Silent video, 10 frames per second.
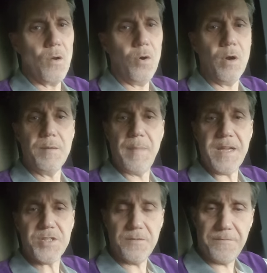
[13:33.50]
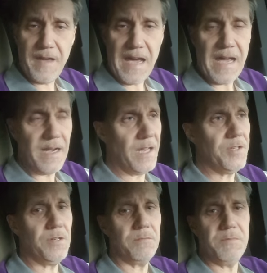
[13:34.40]
or it makes you fat
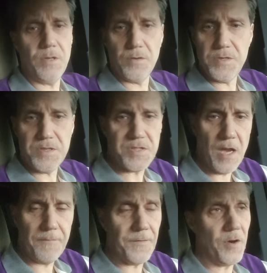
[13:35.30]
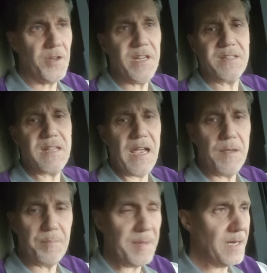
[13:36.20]
and you you know you suffer you
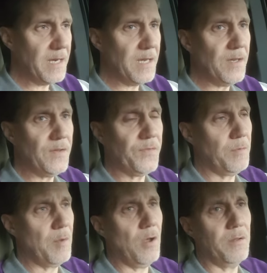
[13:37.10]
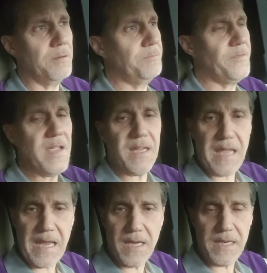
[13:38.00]
diabetes from all the fake
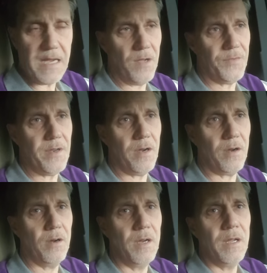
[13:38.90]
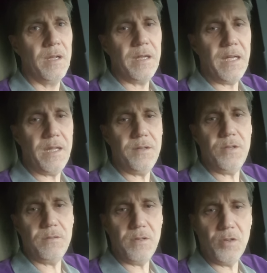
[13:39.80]
candy out there and
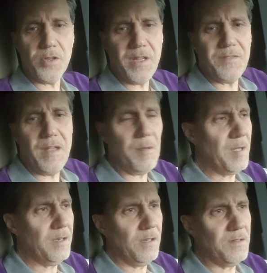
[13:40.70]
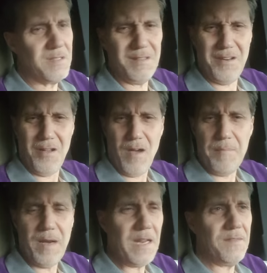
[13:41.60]
you, you look at them and you say you know
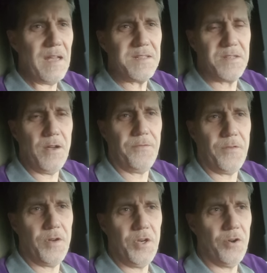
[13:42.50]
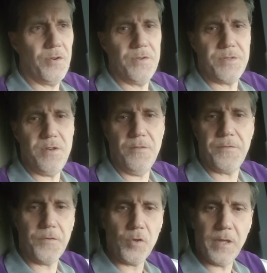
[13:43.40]
i've been eating that stuff for years you're
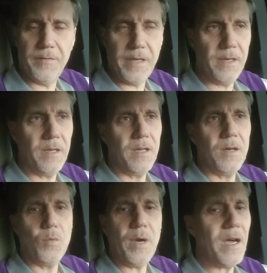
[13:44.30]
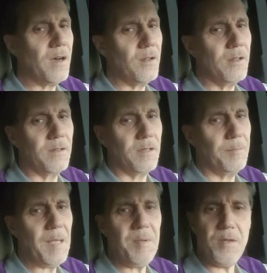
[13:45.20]
full of it well
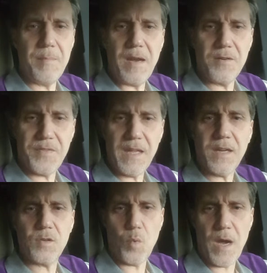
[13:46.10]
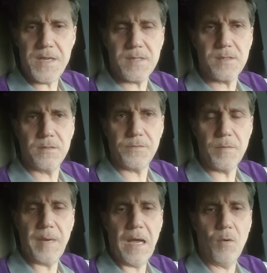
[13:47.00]
maybe you better think twice
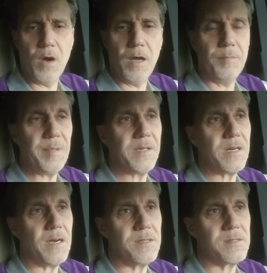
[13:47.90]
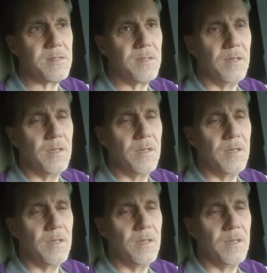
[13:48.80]
from now on because